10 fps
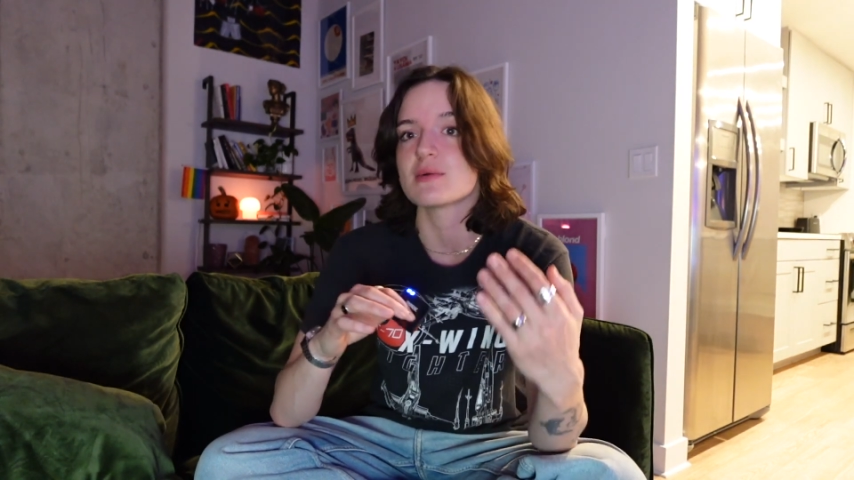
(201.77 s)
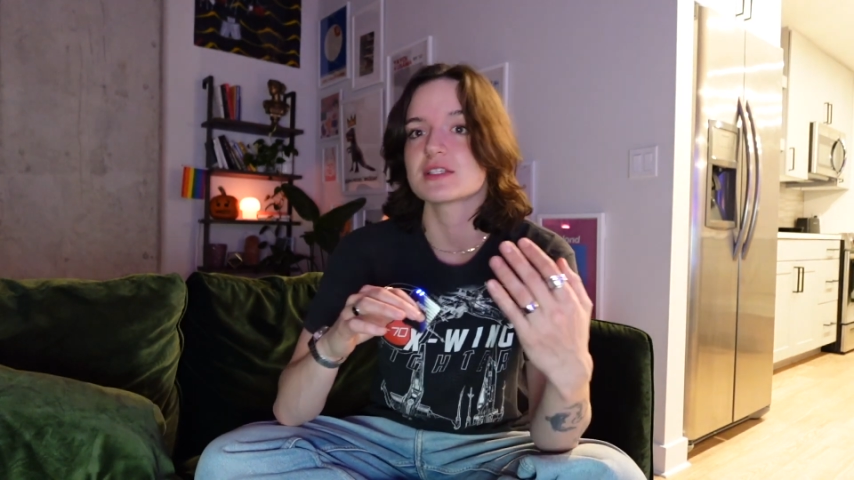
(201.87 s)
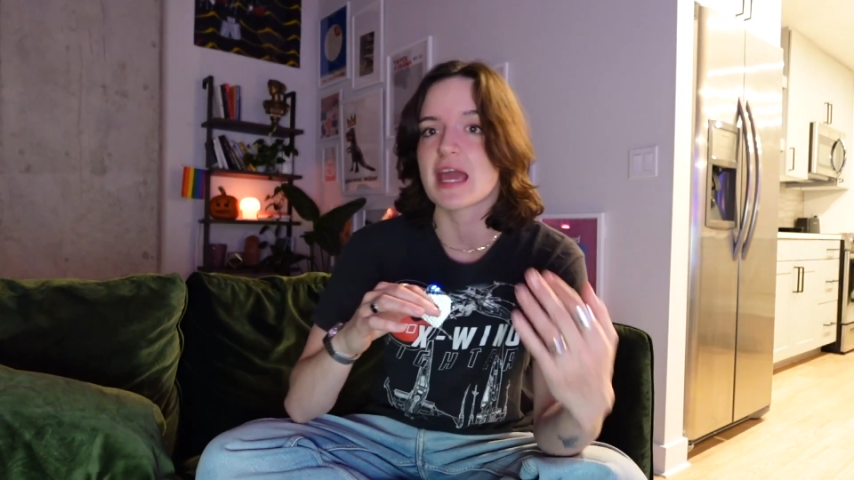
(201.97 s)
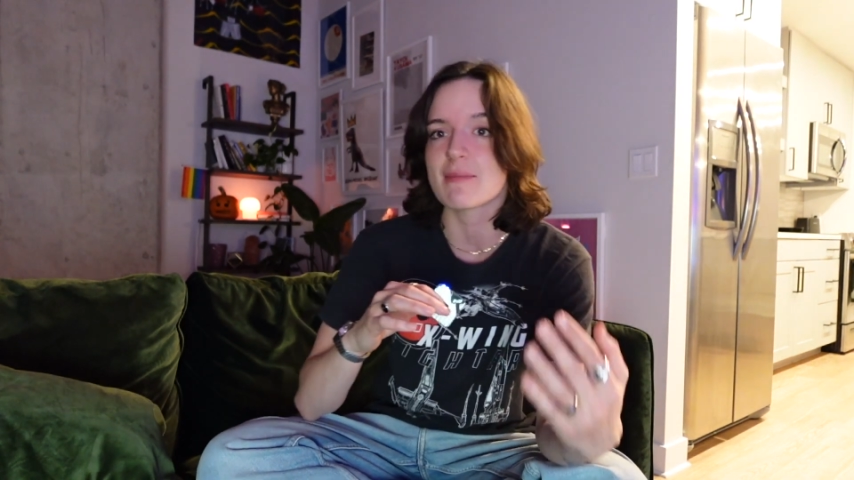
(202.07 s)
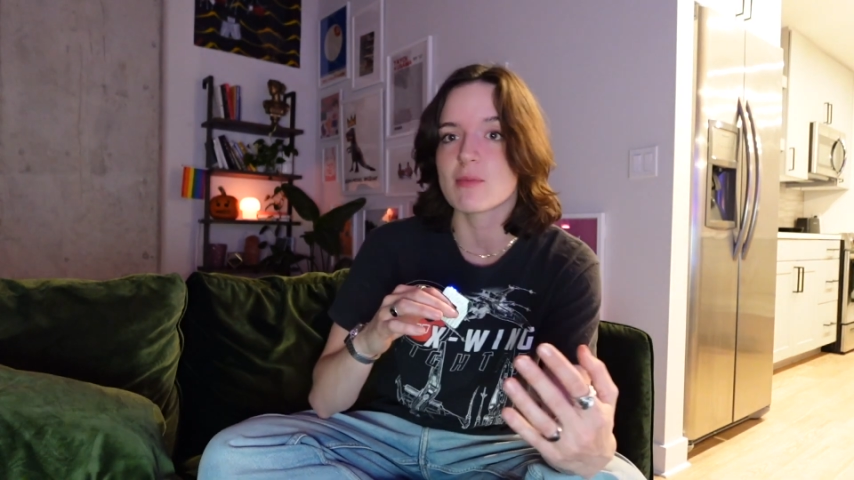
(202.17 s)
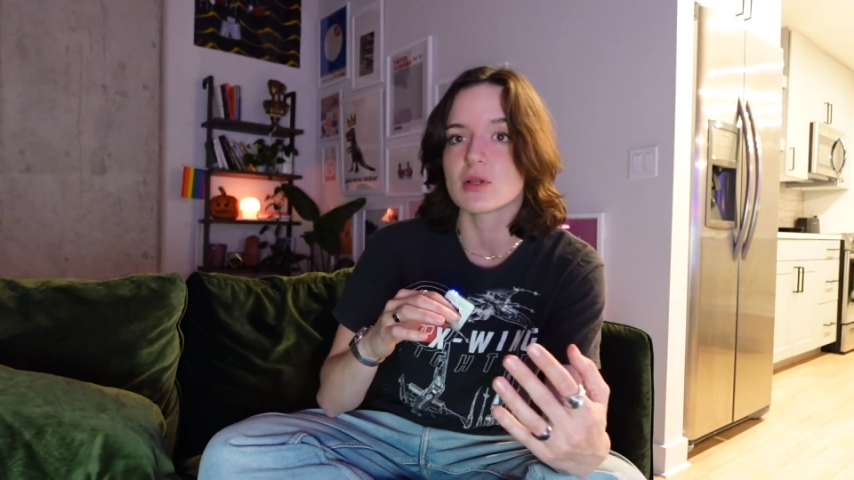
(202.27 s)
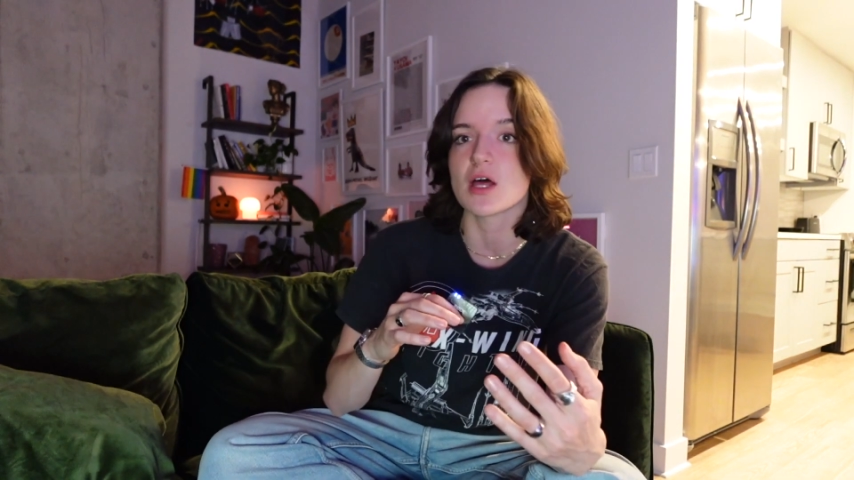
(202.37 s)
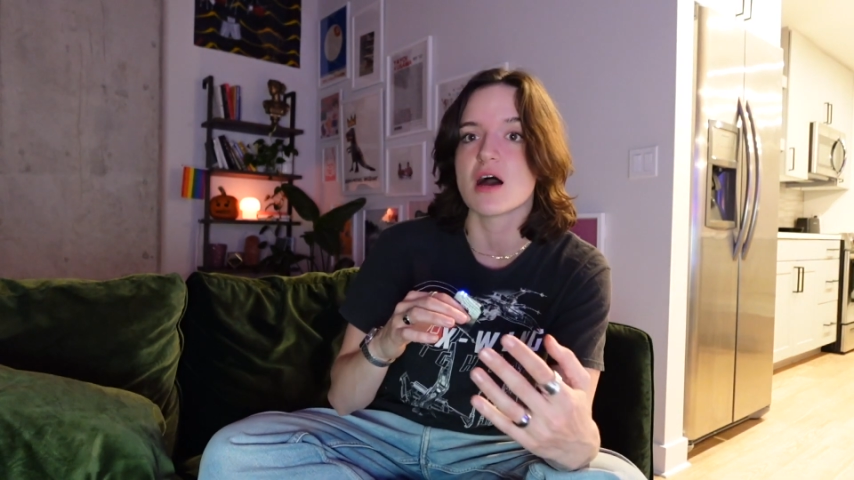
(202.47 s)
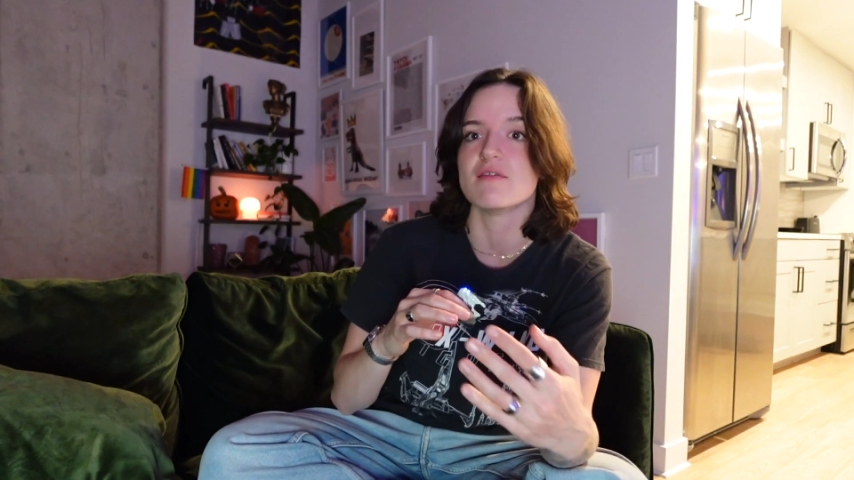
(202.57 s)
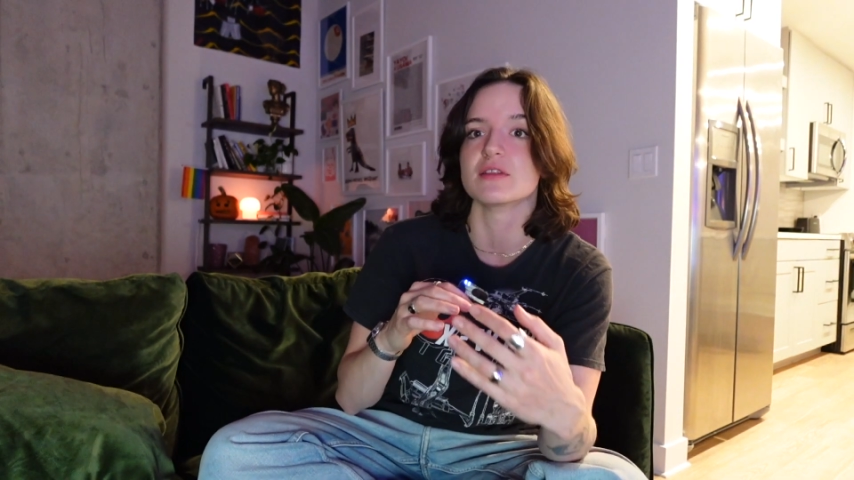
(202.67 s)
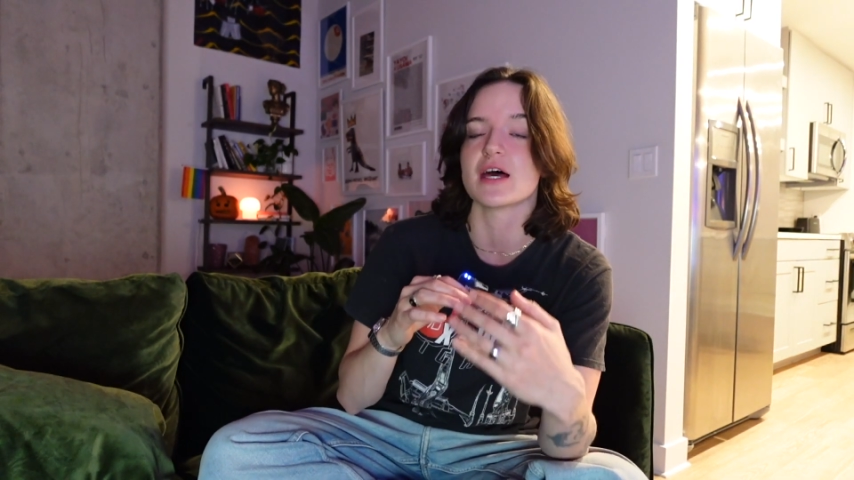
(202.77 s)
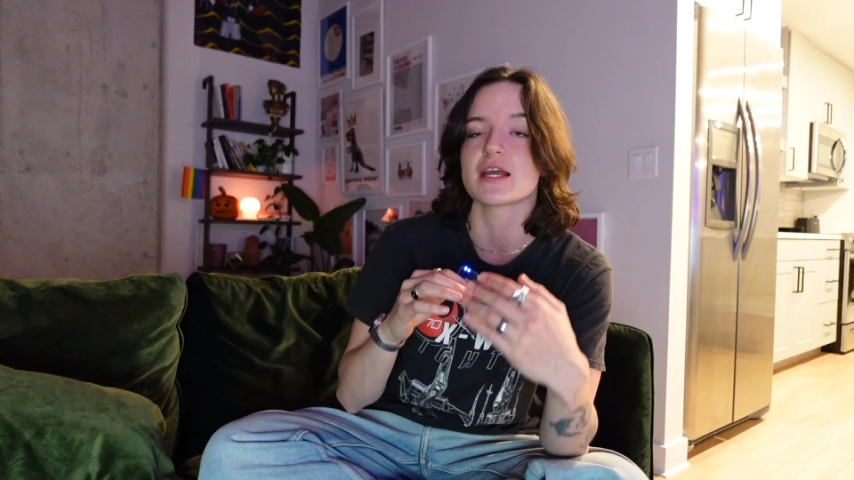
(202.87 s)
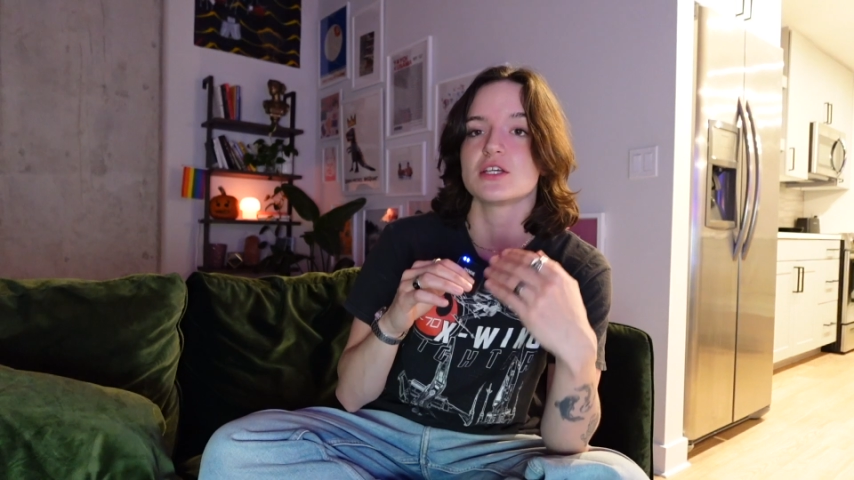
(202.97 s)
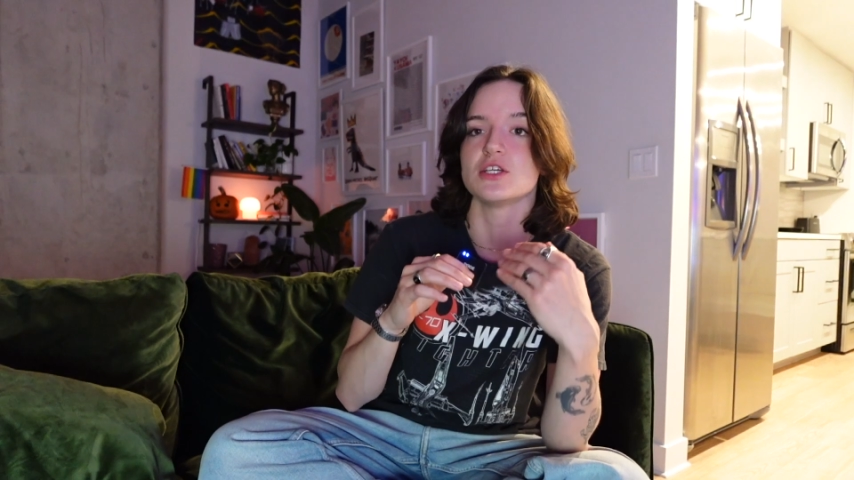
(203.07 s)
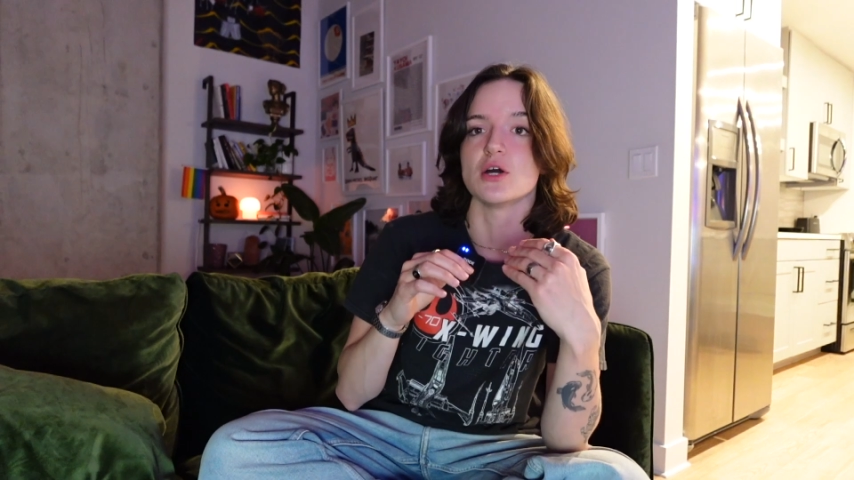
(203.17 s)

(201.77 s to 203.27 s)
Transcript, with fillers: I was capable of and like,